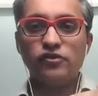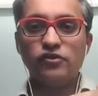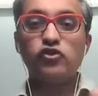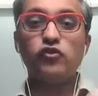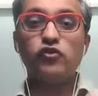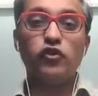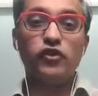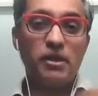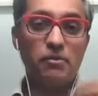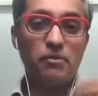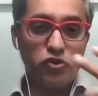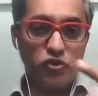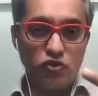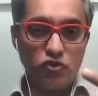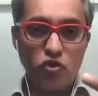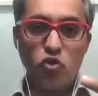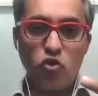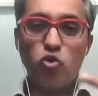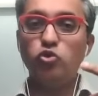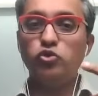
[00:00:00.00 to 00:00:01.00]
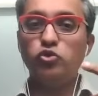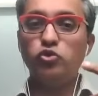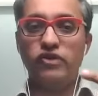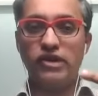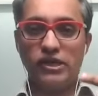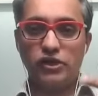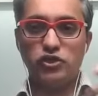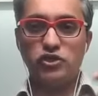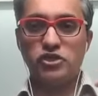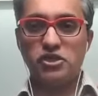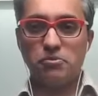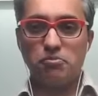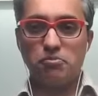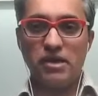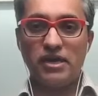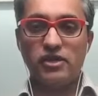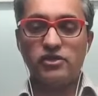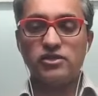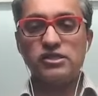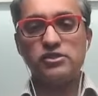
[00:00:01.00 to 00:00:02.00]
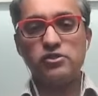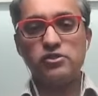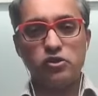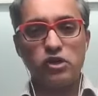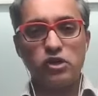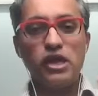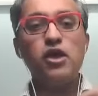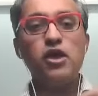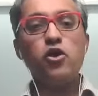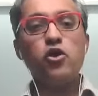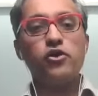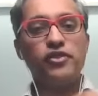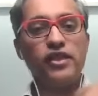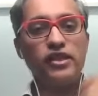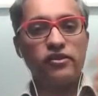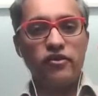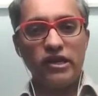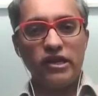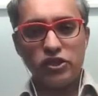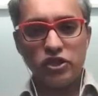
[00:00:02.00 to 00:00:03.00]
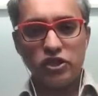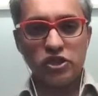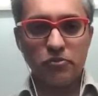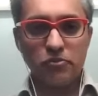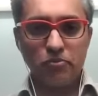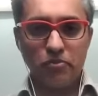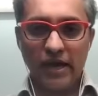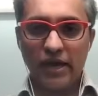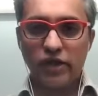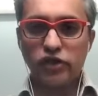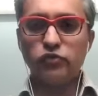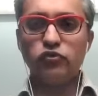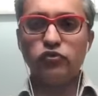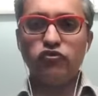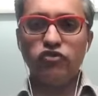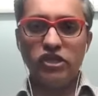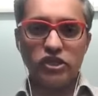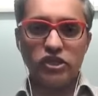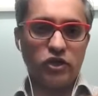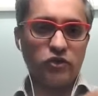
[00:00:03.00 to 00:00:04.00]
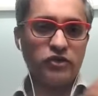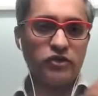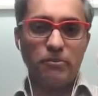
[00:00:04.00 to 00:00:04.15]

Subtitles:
So for them to know who the relationship manager is, then the relationship manager will reach out.